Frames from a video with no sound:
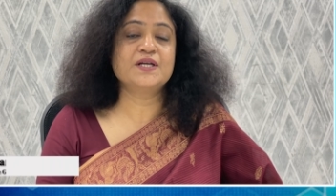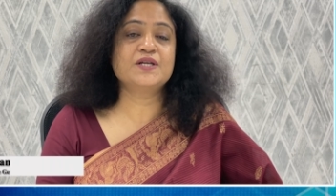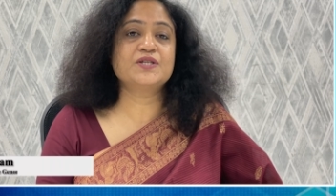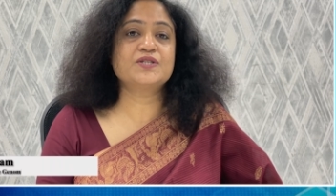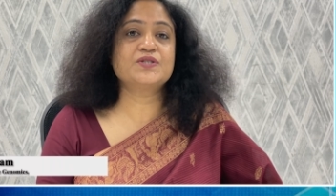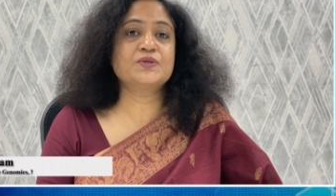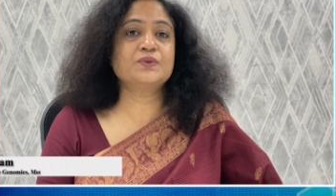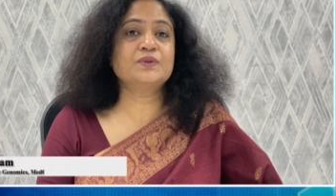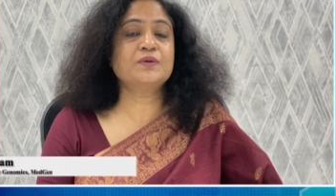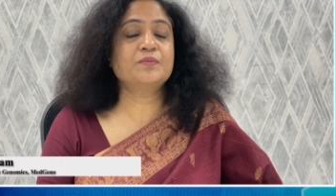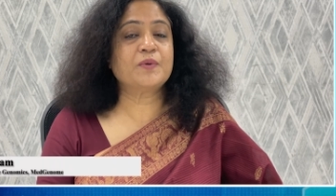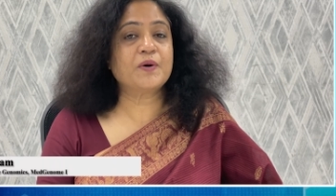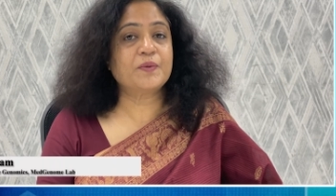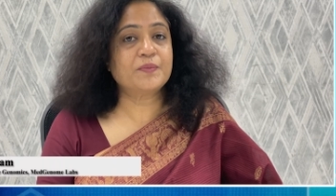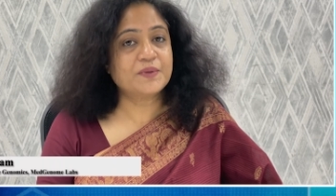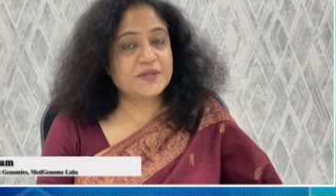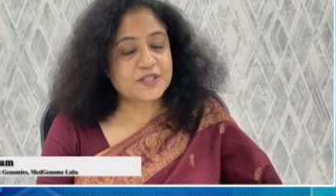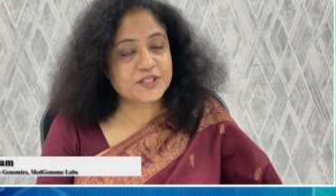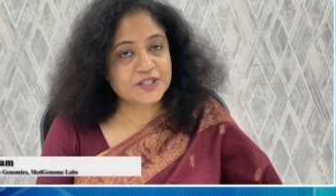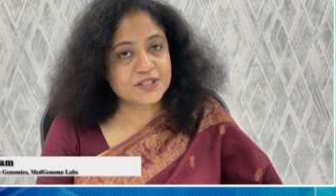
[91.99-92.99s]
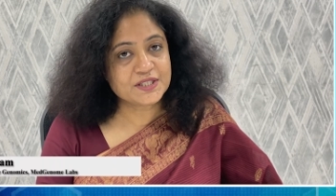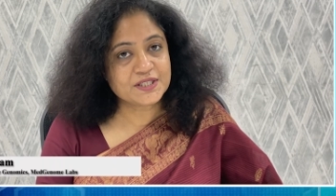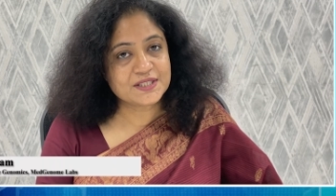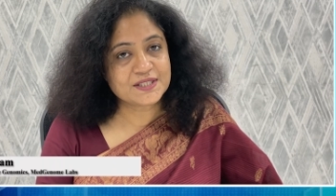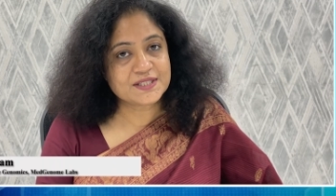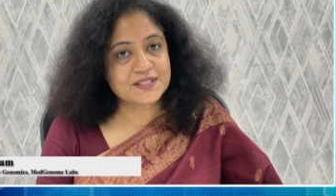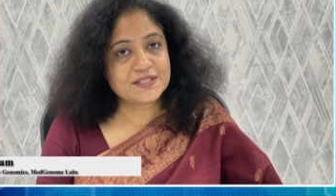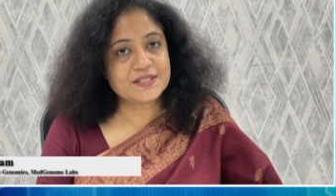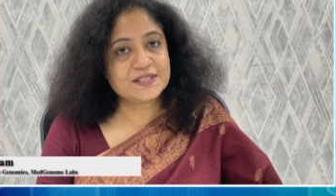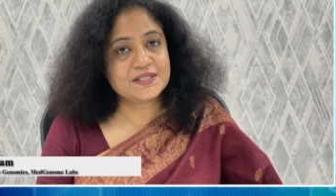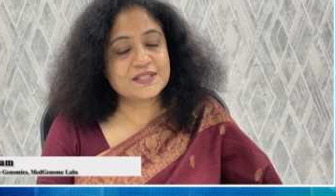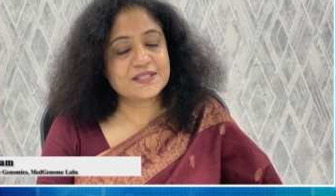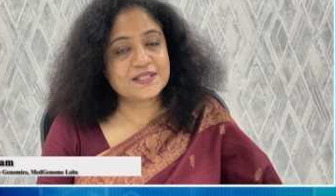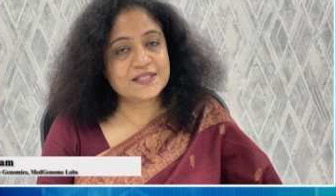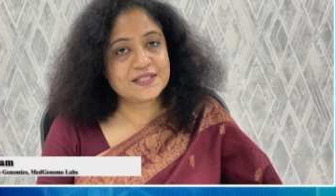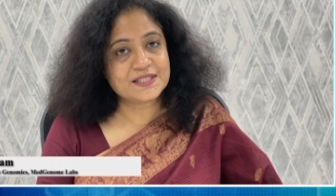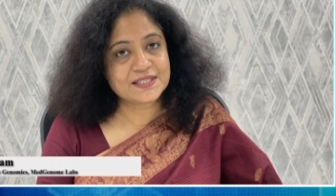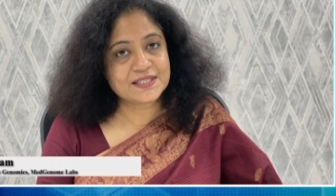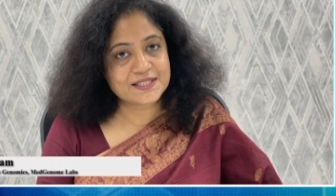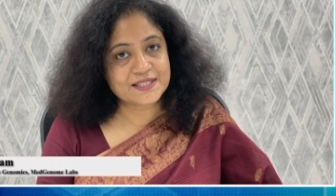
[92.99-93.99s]
So the population incidence
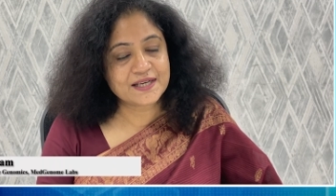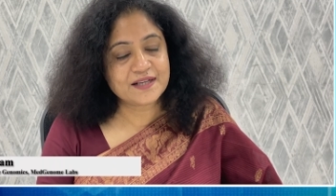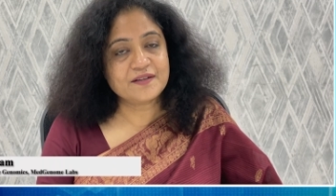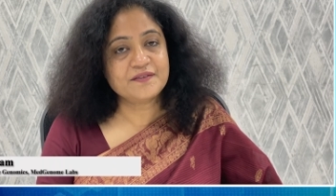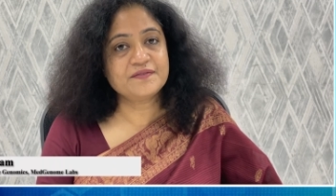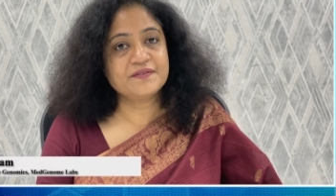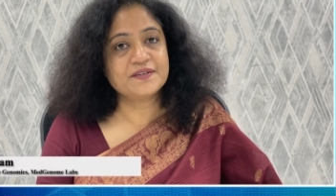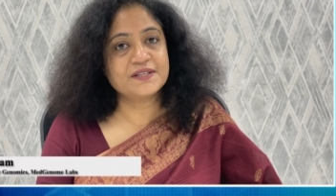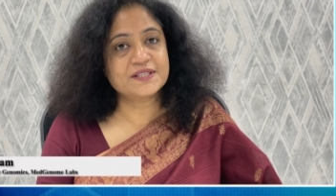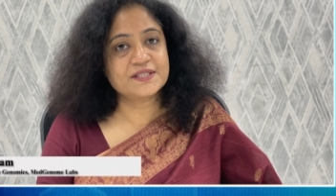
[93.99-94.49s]
itself